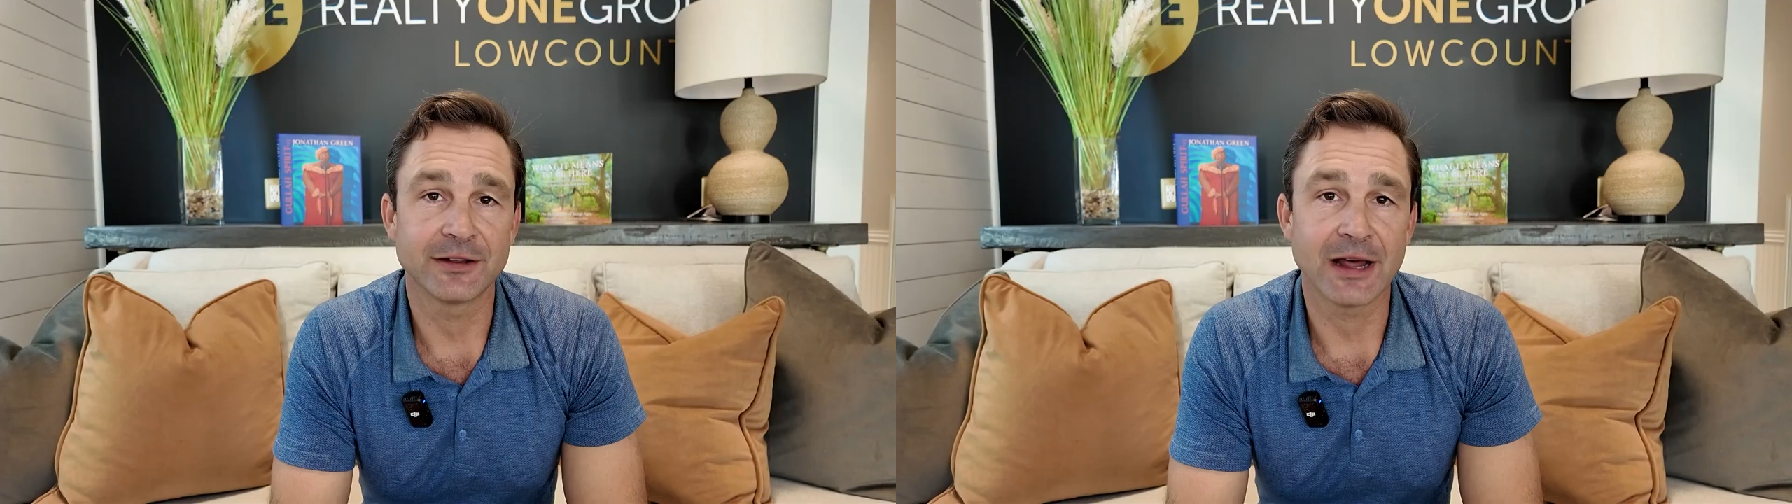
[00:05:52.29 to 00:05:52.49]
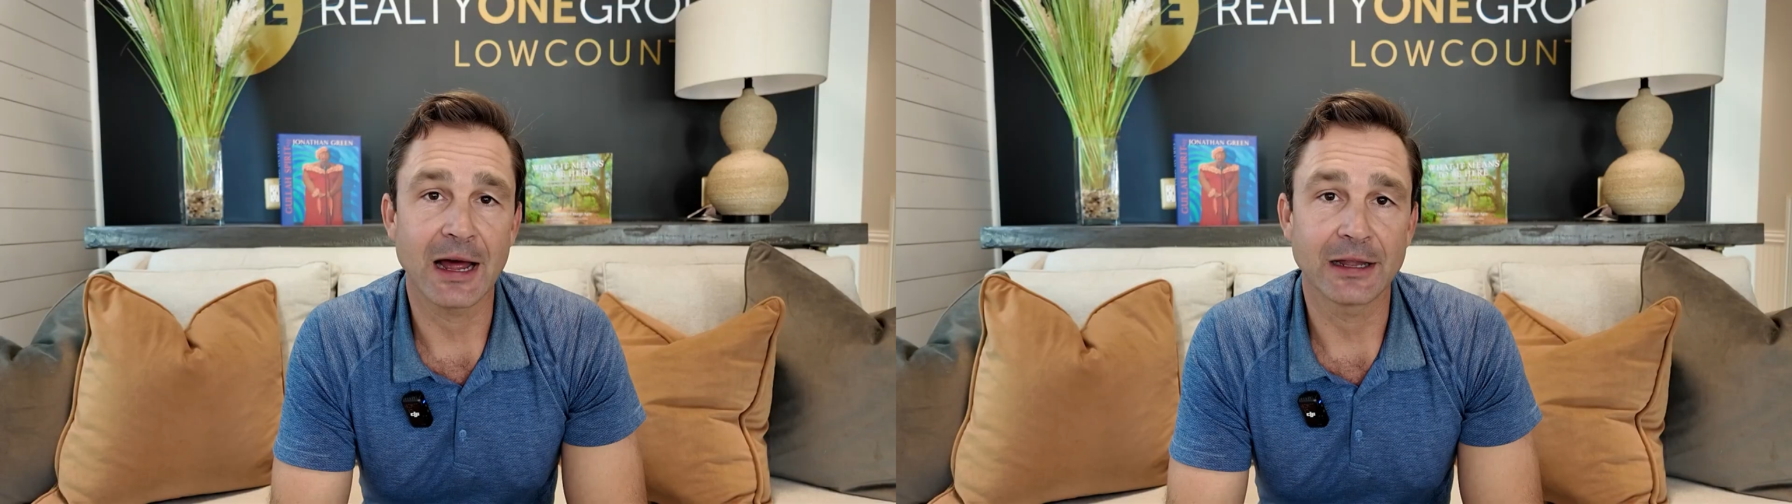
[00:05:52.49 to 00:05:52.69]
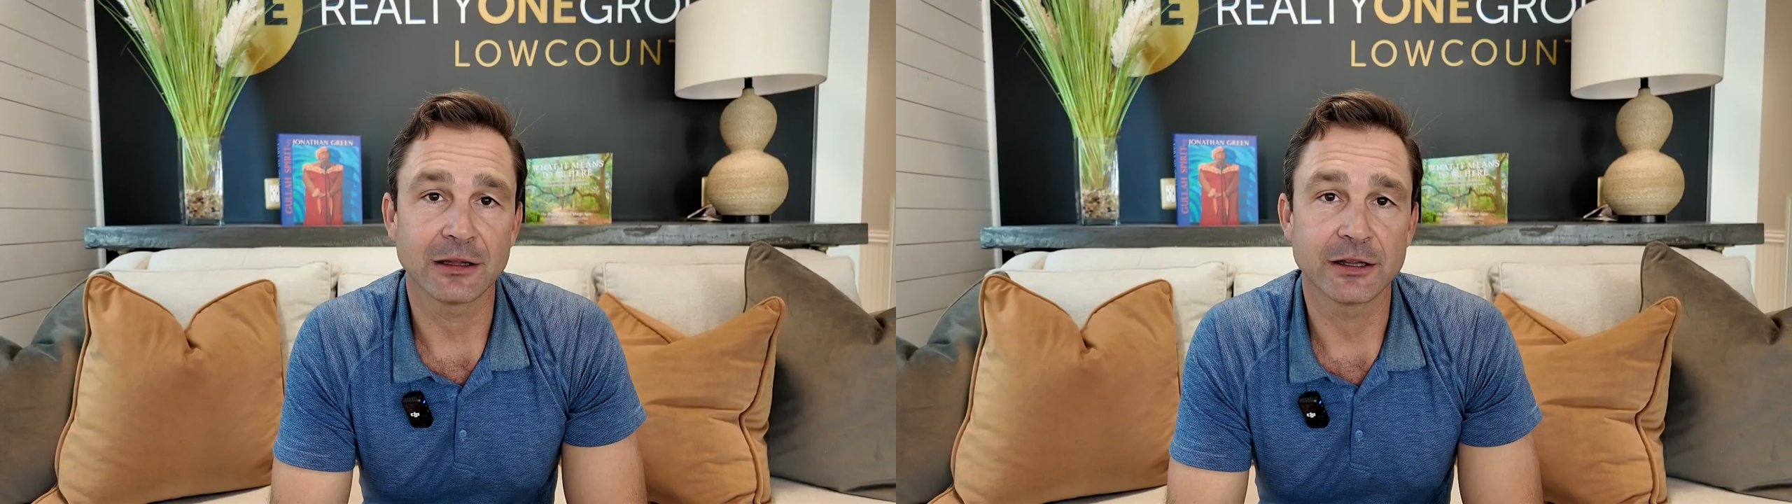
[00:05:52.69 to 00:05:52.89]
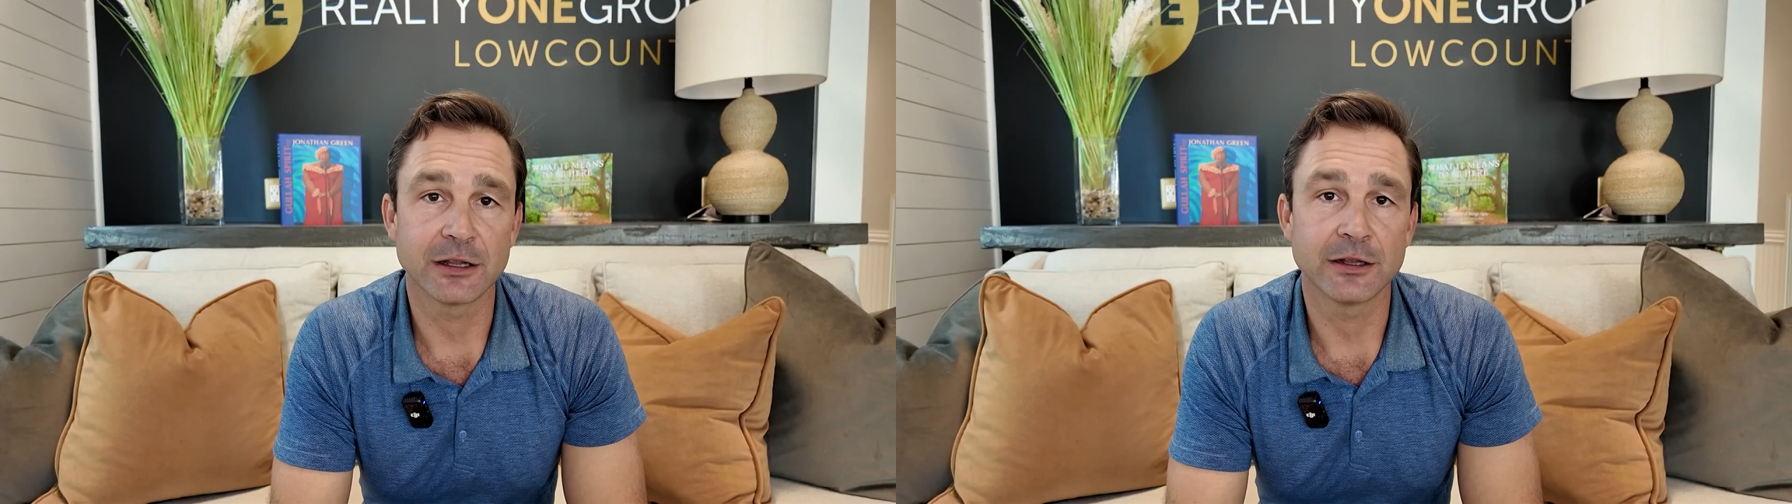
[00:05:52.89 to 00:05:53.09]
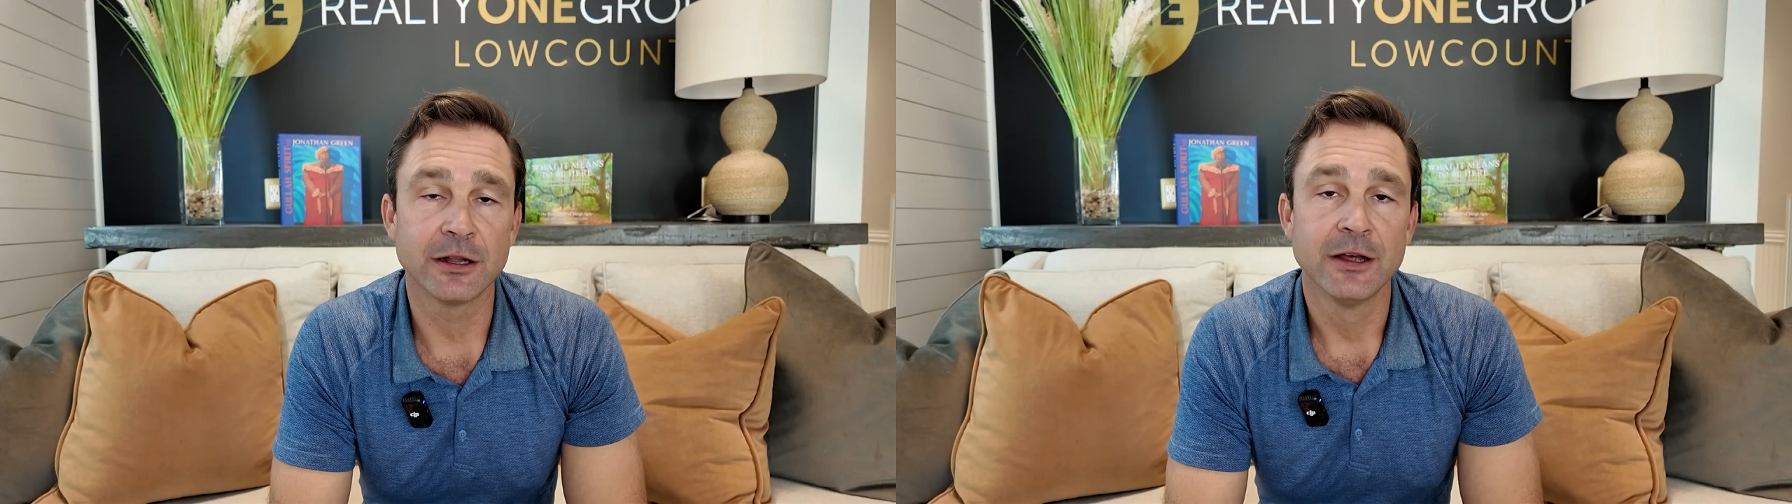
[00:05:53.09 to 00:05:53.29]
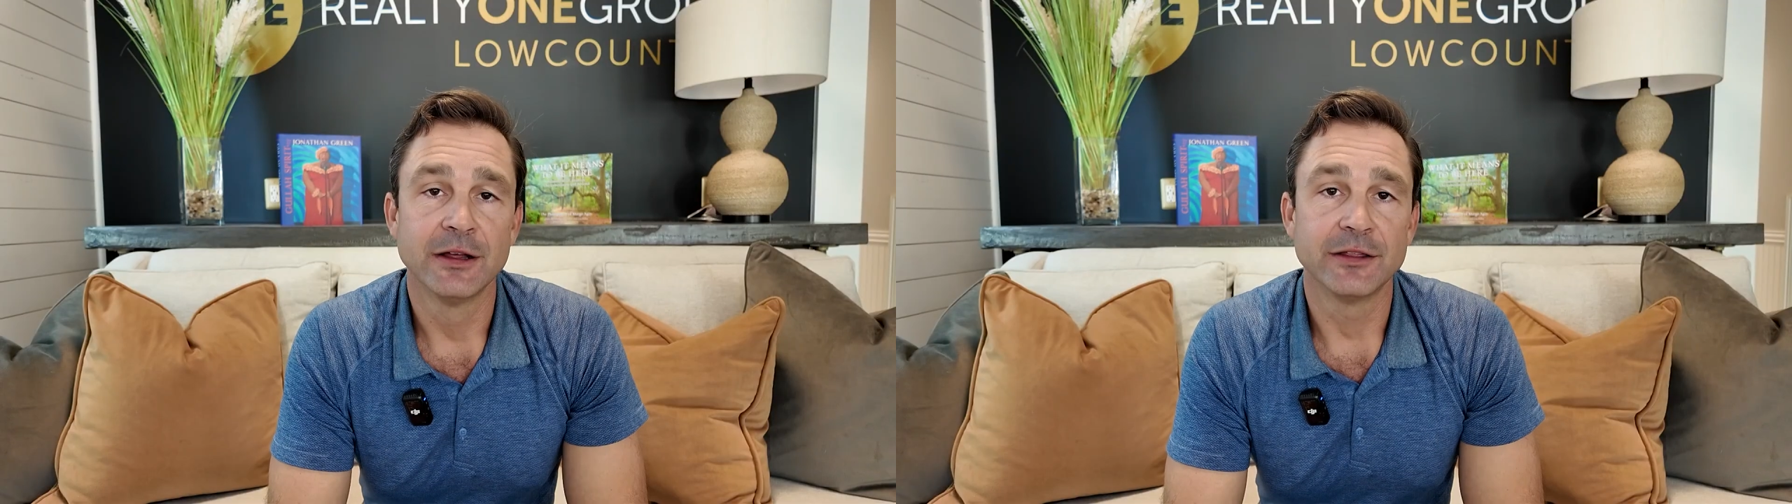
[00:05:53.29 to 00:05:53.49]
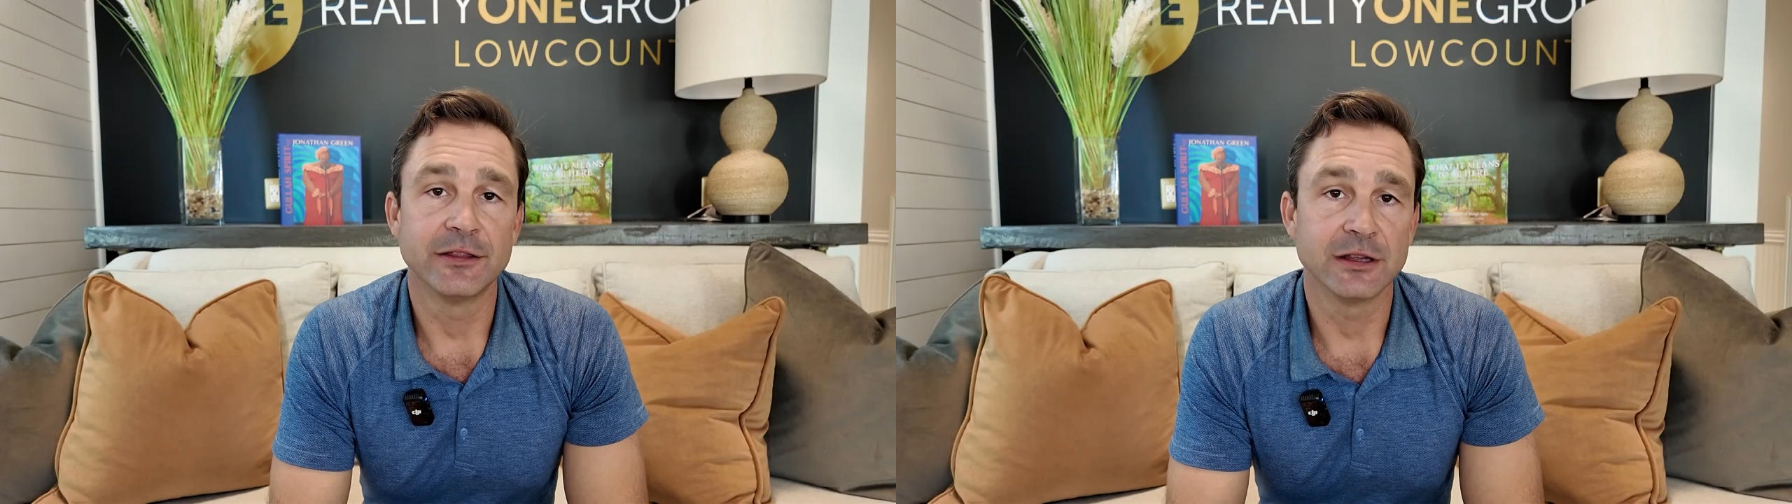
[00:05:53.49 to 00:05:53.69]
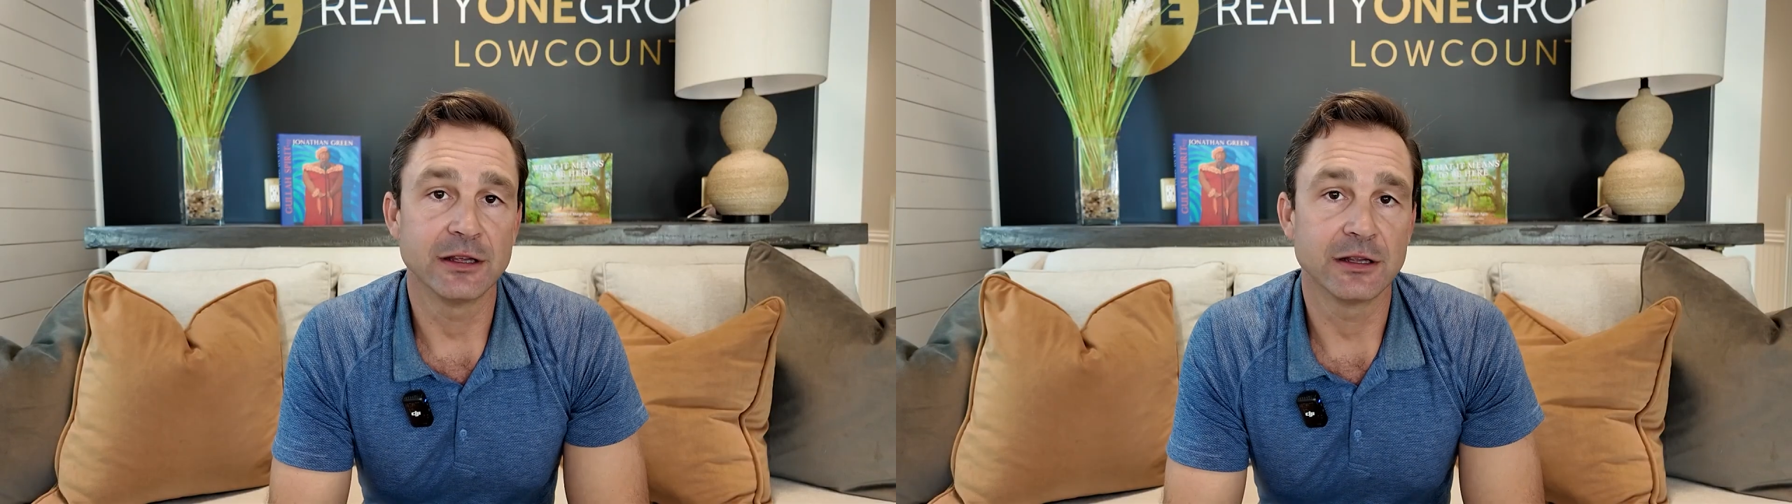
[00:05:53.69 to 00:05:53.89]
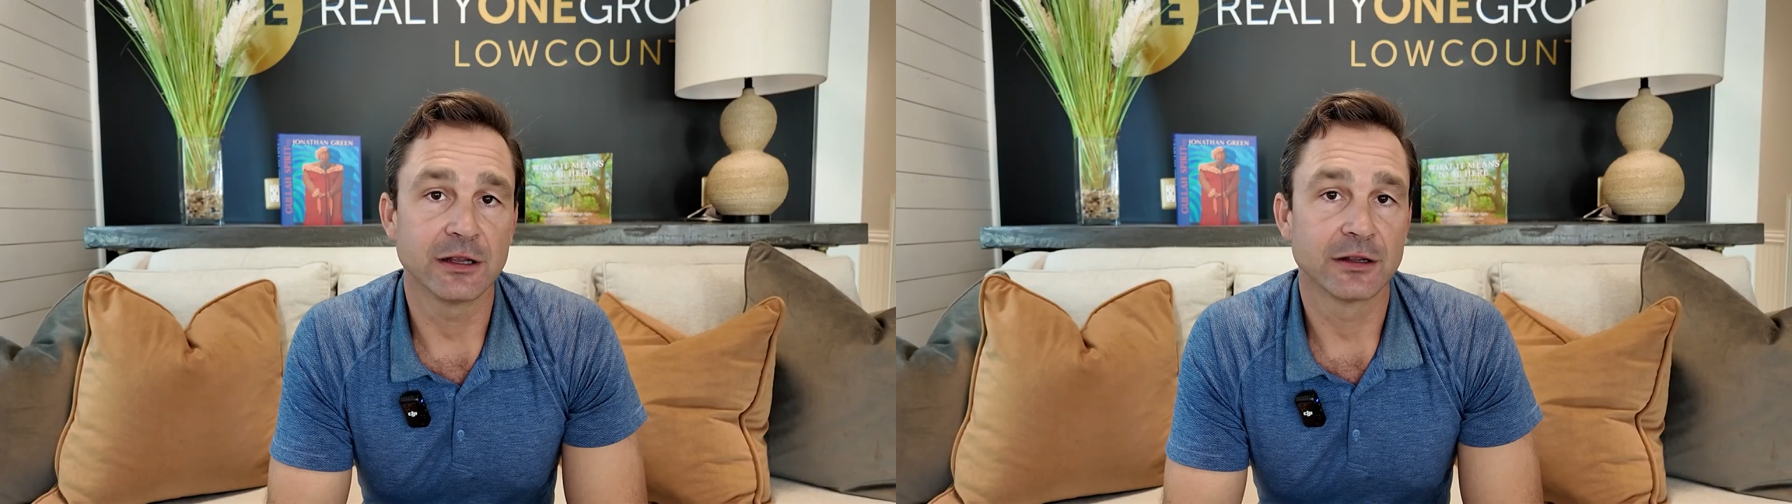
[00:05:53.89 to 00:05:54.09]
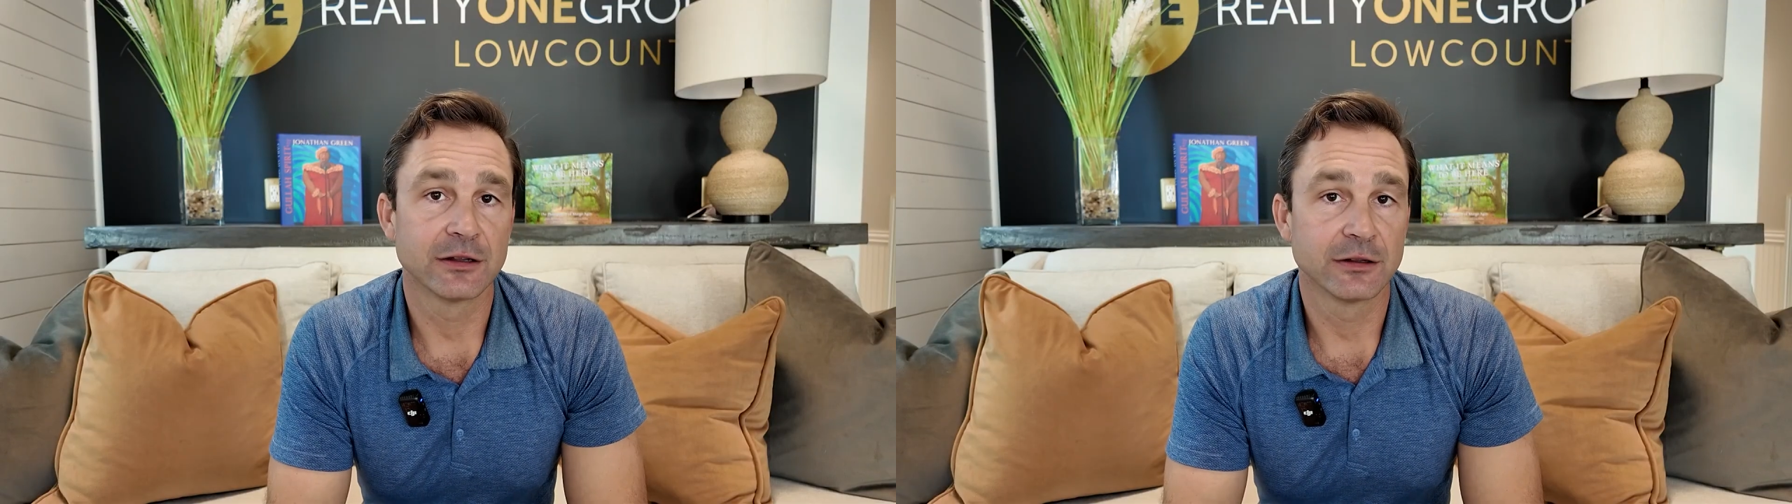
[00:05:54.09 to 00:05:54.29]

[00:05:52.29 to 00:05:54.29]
to dial in the